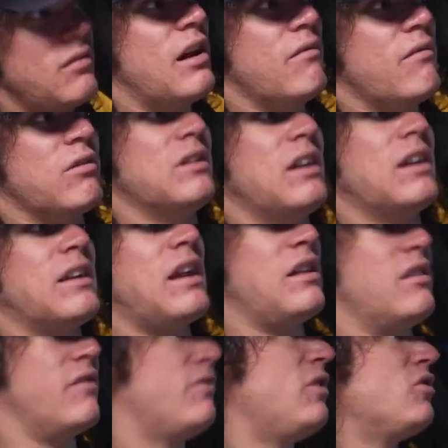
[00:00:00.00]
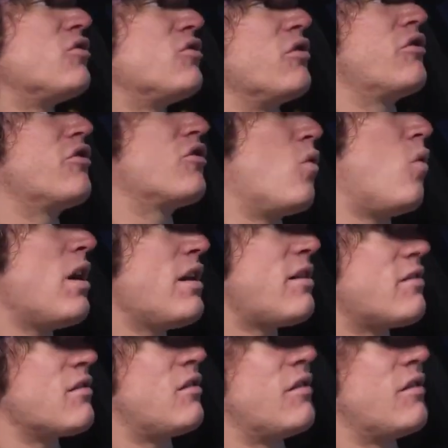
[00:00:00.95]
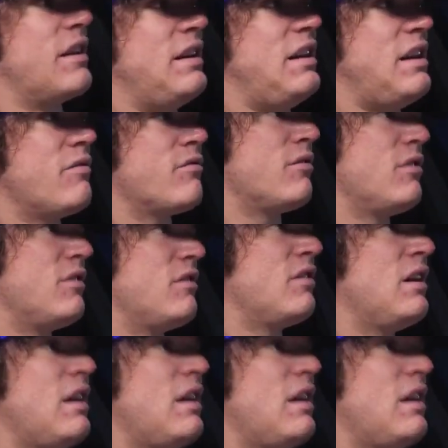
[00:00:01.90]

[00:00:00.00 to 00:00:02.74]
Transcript: every leg day in the future, squats are a different